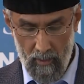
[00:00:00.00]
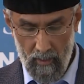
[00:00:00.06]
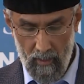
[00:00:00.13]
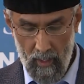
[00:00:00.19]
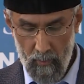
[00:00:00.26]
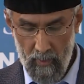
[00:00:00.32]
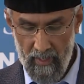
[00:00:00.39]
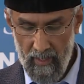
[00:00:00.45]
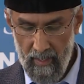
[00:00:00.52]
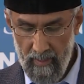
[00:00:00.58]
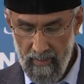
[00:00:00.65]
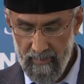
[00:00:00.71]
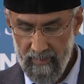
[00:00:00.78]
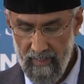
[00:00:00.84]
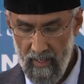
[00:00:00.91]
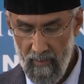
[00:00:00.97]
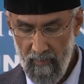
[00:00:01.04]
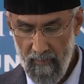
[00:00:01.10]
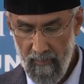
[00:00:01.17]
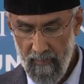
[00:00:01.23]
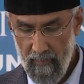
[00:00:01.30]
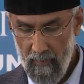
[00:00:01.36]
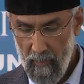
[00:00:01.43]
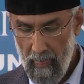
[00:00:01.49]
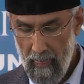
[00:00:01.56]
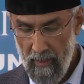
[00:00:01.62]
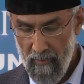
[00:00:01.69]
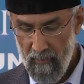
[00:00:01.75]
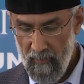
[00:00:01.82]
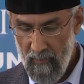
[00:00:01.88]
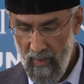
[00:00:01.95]
Our inner self
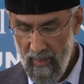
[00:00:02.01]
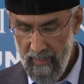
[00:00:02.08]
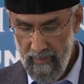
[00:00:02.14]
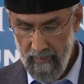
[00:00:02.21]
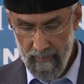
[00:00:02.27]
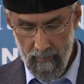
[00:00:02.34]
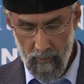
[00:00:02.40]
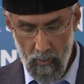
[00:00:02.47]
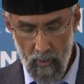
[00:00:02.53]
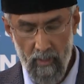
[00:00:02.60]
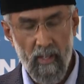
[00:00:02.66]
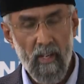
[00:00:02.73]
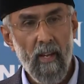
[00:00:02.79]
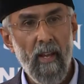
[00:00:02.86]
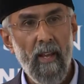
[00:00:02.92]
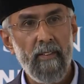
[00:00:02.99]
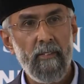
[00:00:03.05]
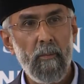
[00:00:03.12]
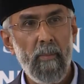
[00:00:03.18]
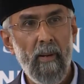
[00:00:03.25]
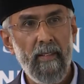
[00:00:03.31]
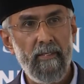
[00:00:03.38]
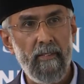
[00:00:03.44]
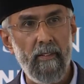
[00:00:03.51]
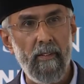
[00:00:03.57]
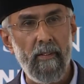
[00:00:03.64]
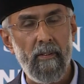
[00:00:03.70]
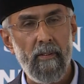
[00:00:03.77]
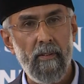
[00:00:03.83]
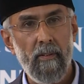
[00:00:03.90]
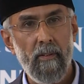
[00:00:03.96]
finds good as
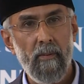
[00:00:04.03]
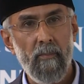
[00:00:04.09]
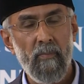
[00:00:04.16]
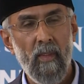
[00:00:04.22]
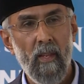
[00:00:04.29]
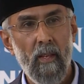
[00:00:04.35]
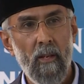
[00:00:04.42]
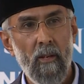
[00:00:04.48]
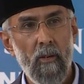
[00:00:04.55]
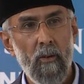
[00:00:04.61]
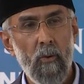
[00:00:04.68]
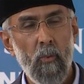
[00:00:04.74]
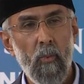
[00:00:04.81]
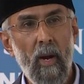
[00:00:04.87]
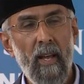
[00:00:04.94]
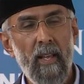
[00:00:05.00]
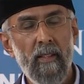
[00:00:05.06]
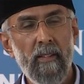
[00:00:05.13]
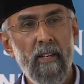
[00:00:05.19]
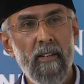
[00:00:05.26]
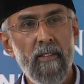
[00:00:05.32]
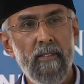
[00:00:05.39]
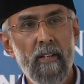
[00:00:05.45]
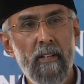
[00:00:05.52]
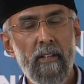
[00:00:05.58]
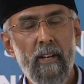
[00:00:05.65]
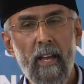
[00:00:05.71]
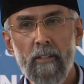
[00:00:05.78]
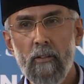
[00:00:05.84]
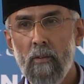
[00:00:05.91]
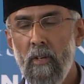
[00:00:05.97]
pleasant, while there is a
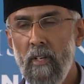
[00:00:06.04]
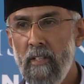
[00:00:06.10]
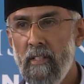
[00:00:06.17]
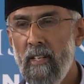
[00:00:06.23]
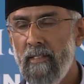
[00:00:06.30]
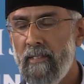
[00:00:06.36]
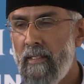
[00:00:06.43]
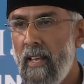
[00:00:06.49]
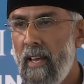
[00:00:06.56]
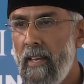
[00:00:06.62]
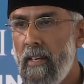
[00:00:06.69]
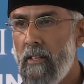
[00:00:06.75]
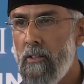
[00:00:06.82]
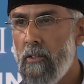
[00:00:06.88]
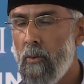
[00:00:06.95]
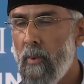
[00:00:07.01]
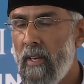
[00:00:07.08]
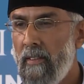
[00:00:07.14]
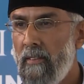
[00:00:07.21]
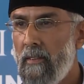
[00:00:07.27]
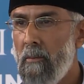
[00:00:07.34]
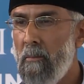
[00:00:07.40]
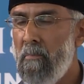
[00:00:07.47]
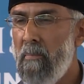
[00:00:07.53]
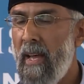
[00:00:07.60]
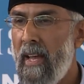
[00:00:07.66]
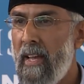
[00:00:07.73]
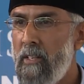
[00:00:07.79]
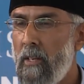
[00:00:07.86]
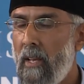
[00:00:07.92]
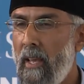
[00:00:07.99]
natural dislike towards
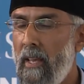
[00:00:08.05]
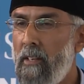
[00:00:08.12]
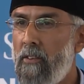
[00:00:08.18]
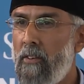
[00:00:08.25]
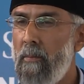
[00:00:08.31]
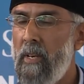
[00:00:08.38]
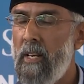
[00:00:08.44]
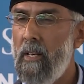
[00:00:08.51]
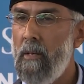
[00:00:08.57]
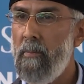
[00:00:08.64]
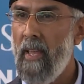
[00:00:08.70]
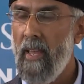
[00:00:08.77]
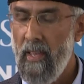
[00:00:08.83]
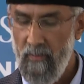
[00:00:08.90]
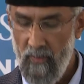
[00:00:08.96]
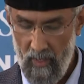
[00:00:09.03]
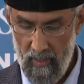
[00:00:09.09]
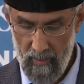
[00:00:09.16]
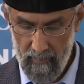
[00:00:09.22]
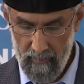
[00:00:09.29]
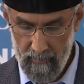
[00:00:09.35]
bad and criminal behavior.